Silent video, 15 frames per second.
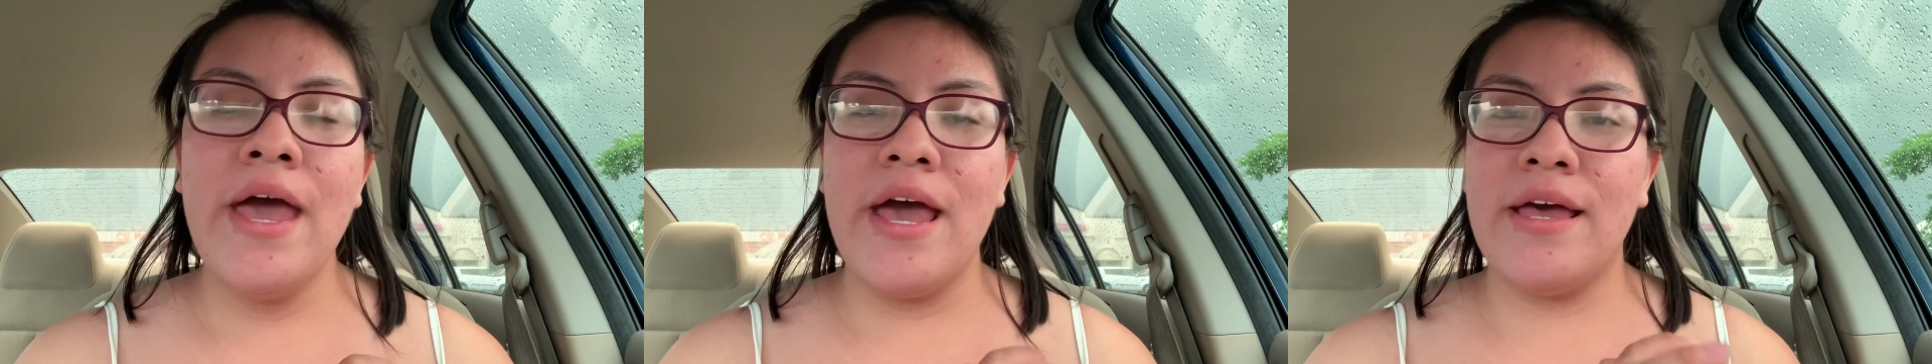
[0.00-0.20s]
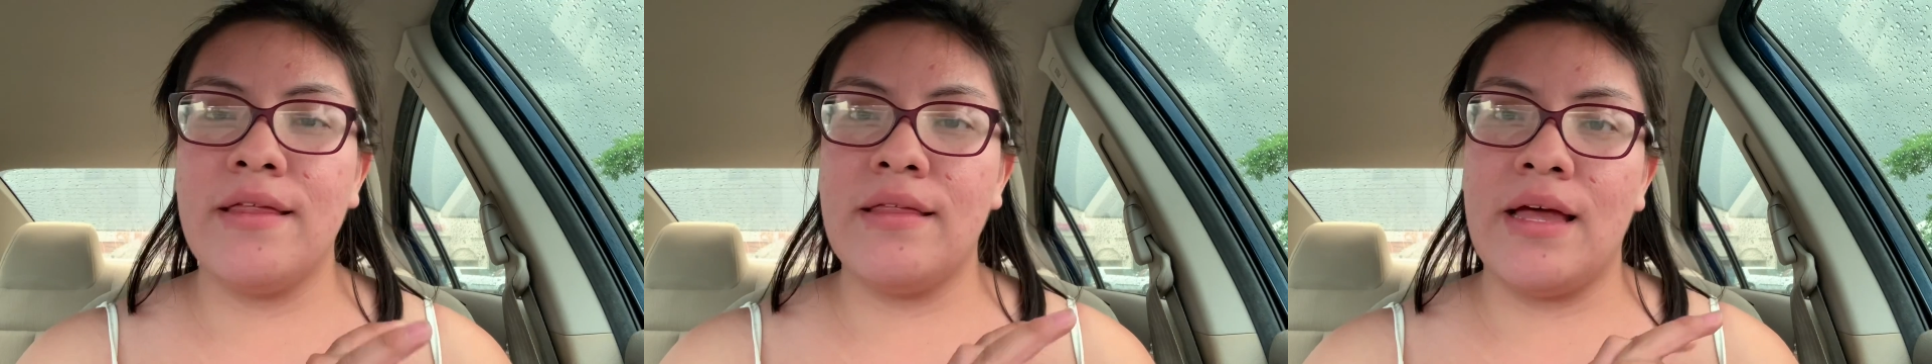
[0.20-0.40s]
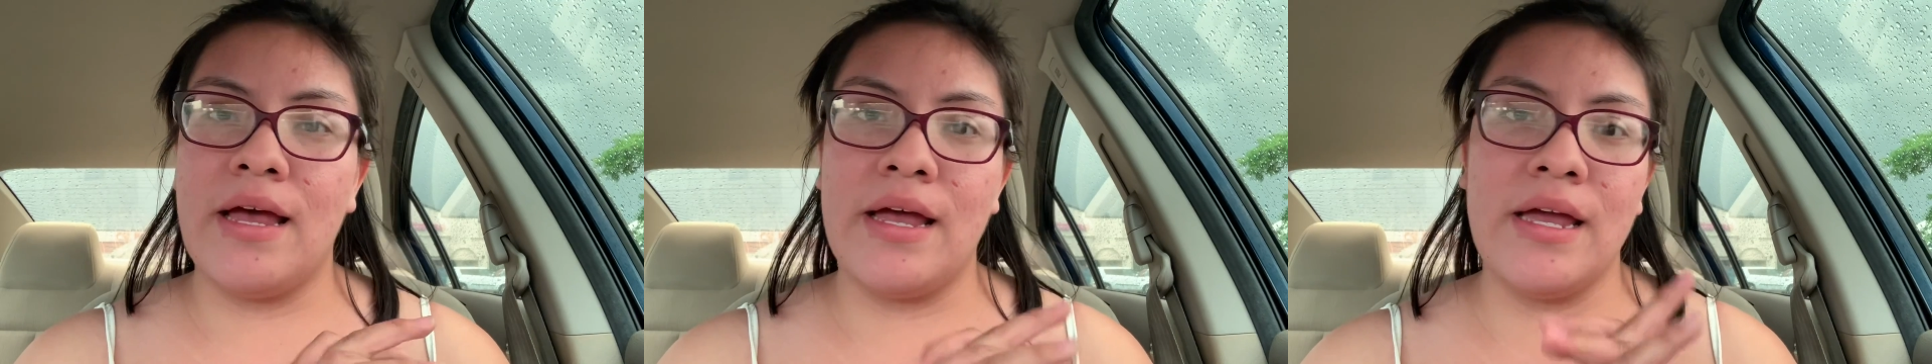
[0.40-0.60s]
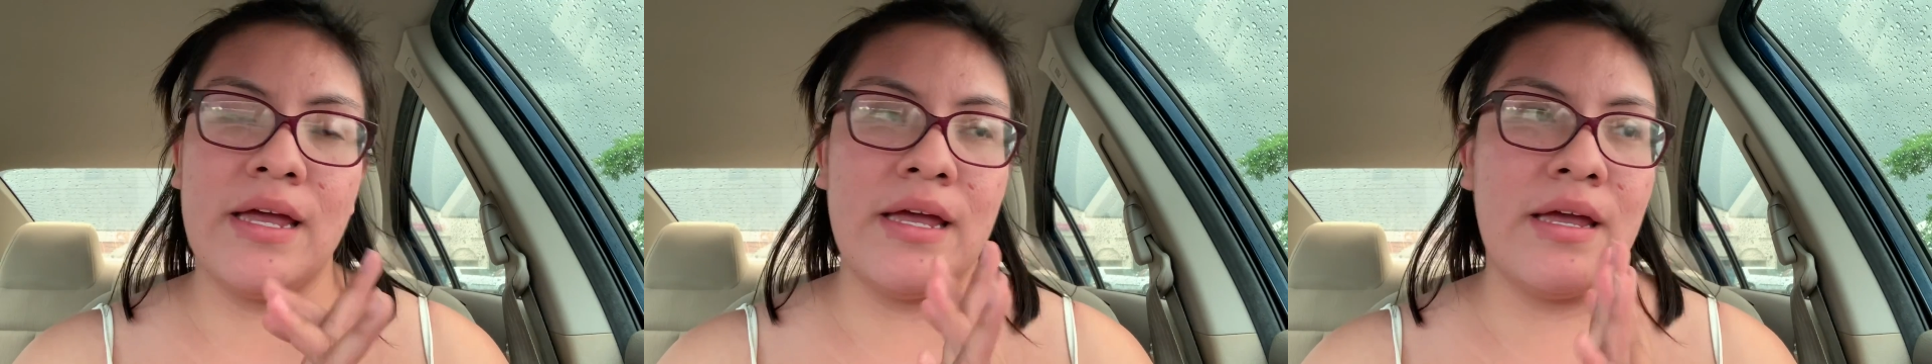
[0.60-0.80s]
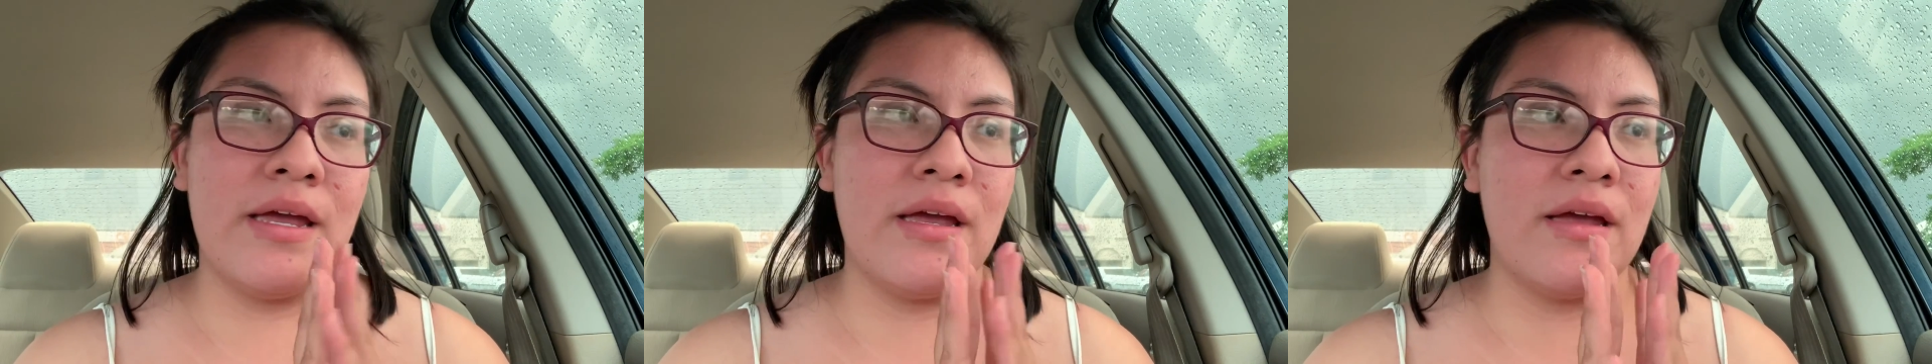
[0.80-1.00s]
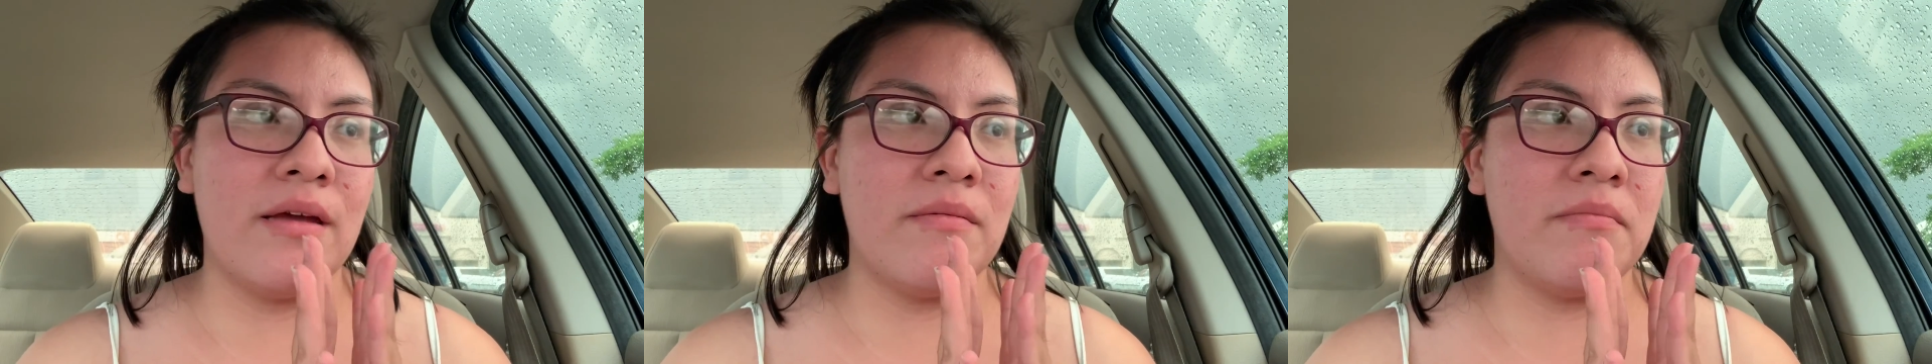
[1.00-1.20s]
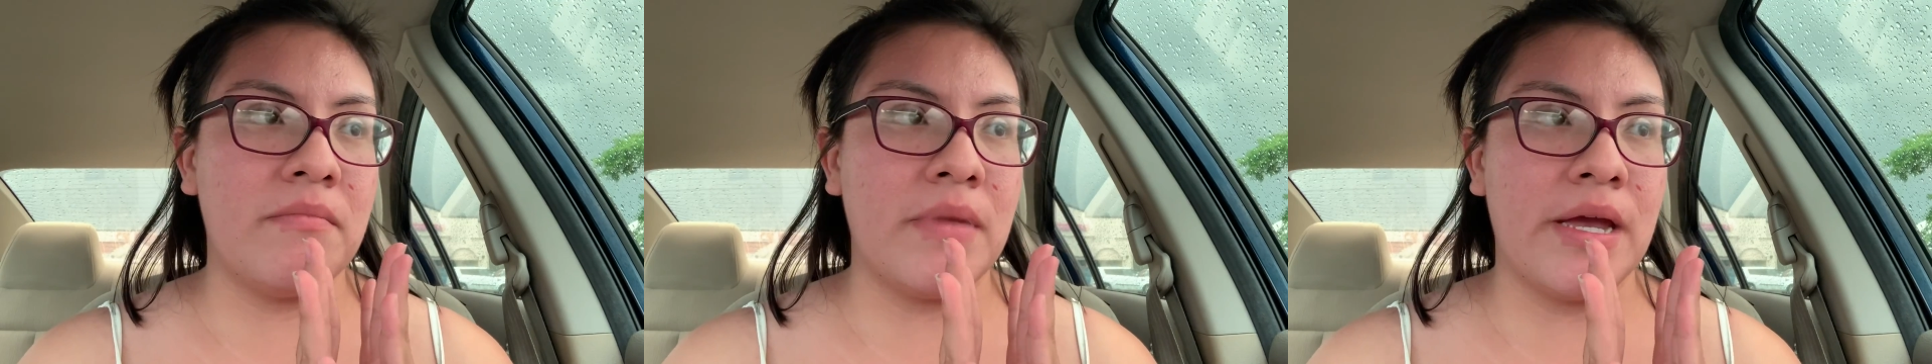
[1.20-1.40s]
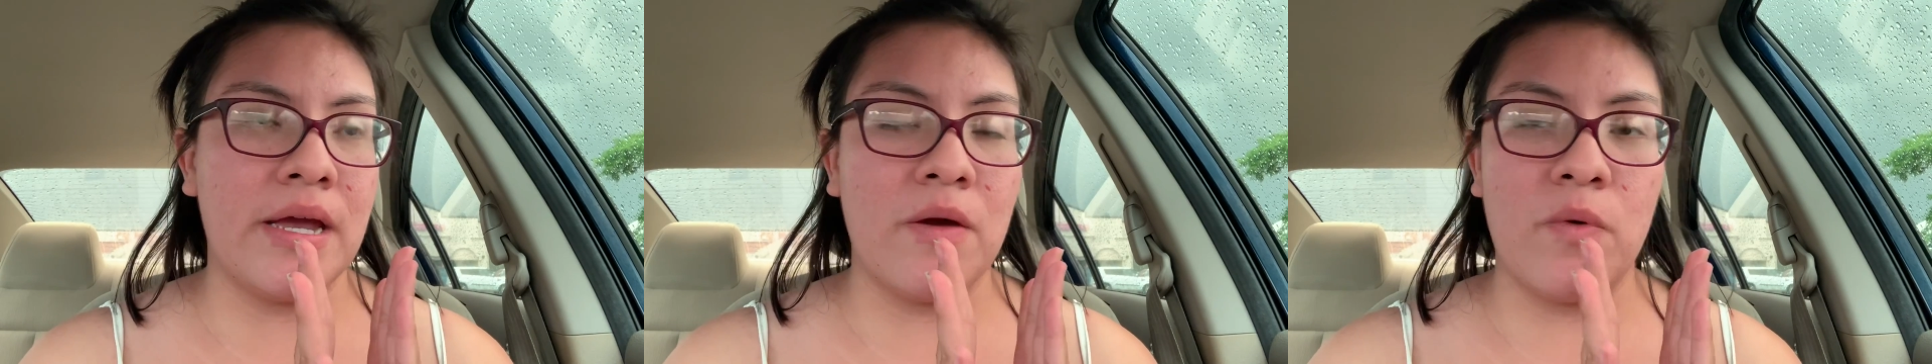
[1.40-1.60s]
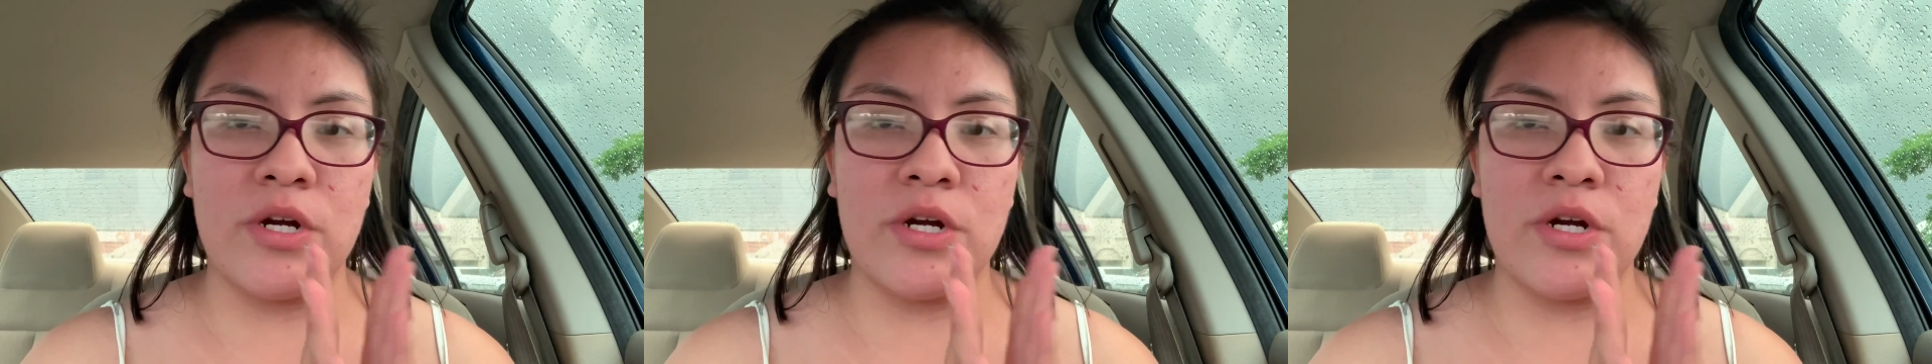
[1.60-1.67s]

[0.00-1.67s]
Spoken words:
and that He may